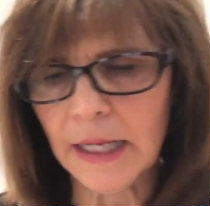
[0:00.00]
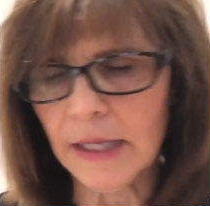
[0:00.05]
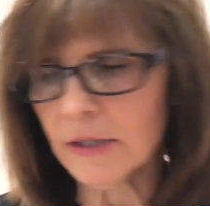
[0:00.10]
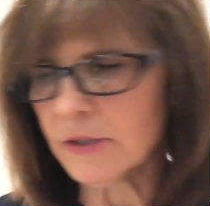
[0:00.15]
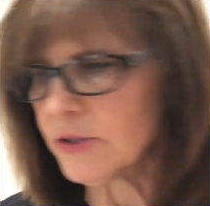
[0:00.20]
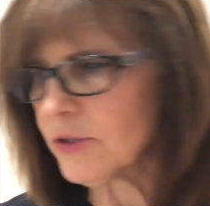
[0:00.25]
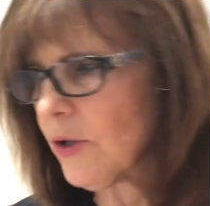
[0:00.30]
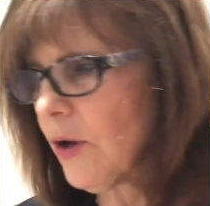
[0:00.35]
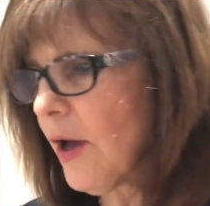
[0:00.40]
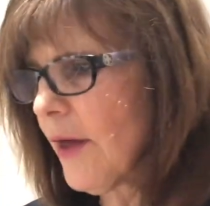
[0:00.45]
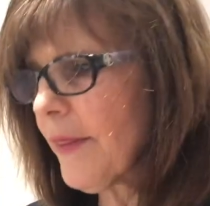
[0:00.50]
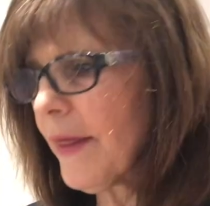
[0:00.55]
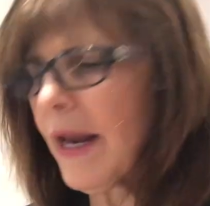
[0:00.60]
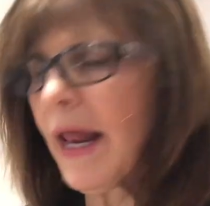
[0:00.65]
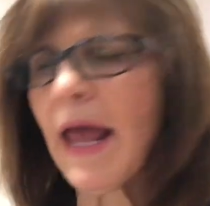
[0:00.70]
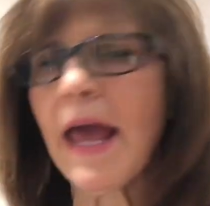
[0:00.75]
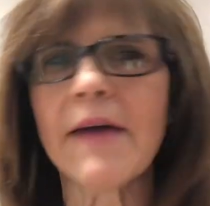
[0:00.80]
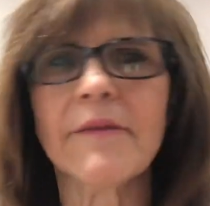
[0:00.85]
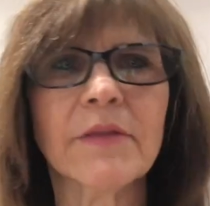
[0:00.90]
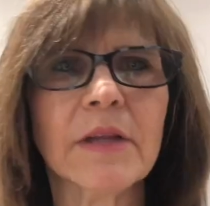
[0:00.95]
You saw that I
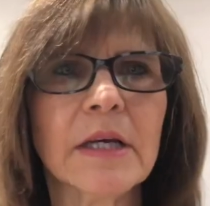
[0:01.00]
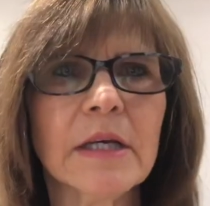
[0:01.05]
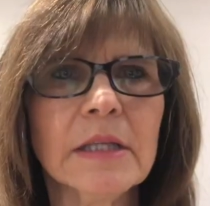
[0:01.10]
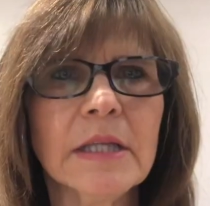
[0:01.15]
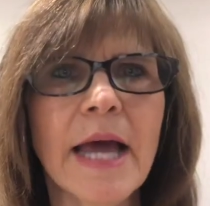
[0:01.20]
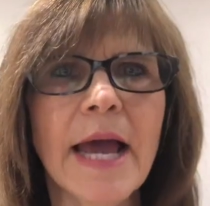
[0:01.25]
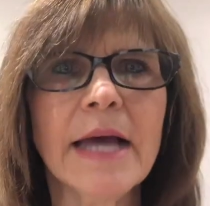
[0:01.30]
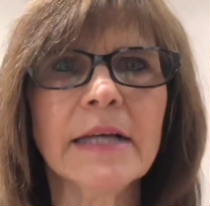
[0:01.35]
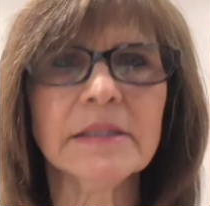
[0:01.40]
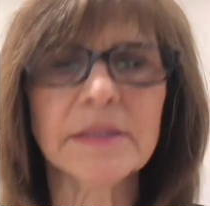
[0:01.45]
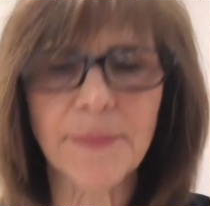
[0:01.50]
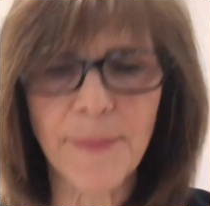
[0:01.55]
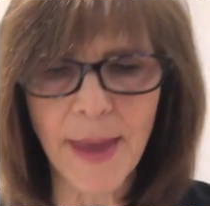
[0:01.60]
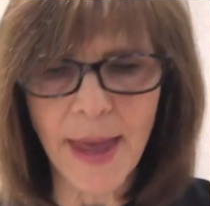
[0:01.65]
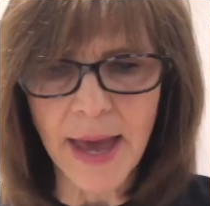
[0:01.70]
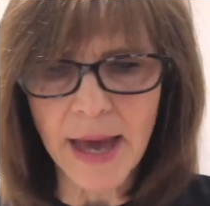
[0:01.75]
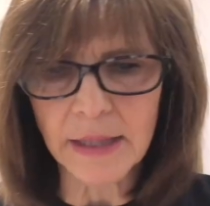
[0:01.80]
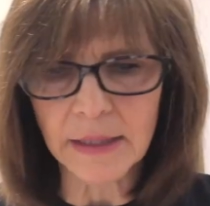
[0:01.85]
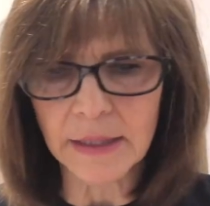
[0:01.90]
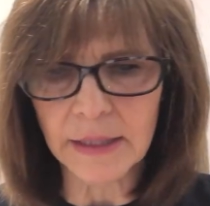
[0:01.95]
have the glass
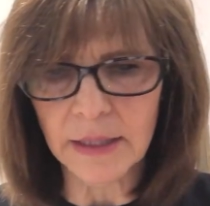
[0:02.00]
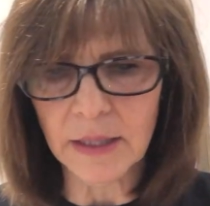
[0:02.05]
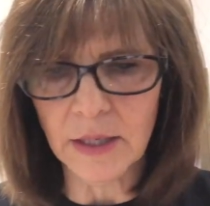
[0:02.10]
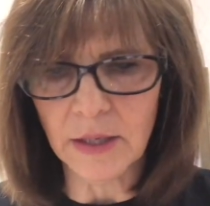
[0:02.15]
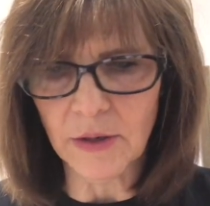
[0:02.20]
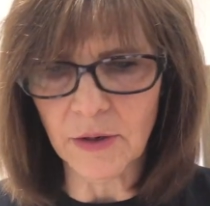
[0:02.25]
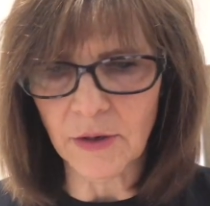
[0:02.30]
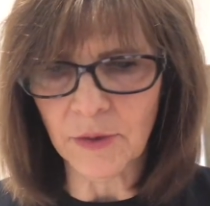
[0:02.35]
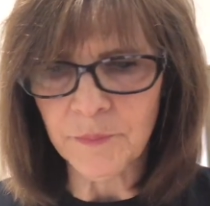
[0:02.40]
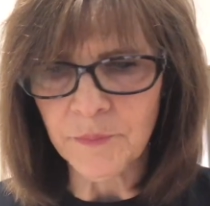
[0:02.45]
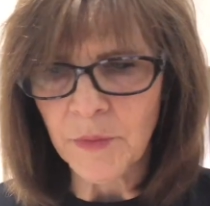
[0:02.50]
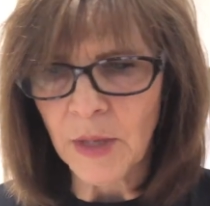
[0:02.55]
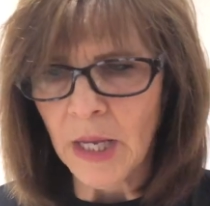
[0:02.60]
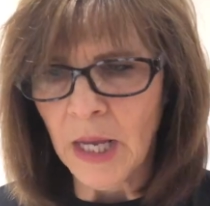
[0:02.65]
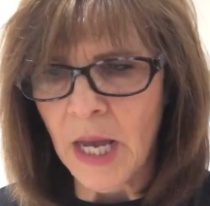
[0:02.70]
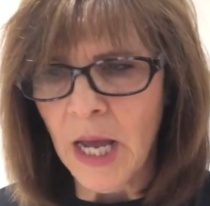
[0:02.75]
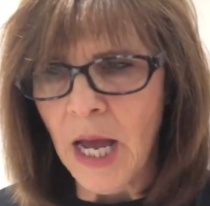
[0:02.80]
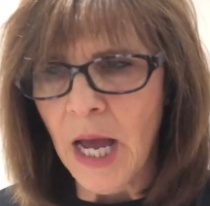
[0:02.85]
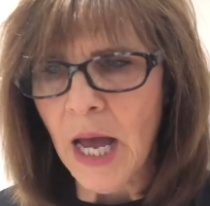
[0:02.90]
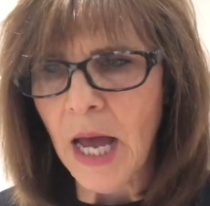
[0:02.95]
palette here.
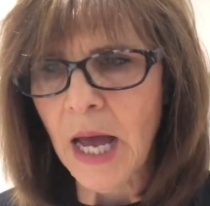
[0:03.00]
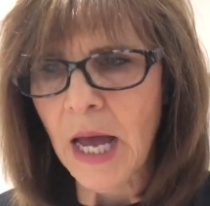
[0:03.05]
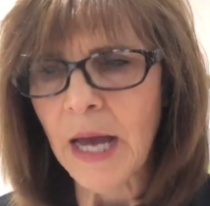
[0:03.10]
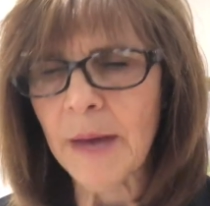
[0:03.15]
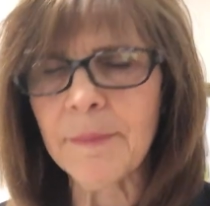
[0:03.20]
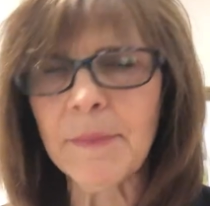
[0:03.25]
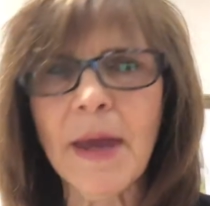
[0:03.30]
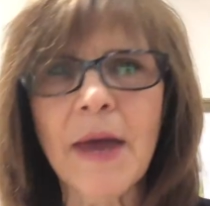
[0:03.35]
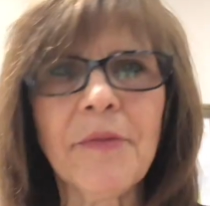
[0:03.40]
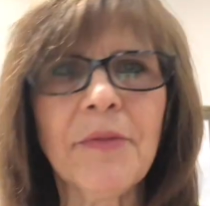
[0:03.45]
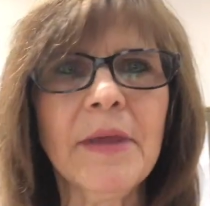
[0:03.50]
Um, at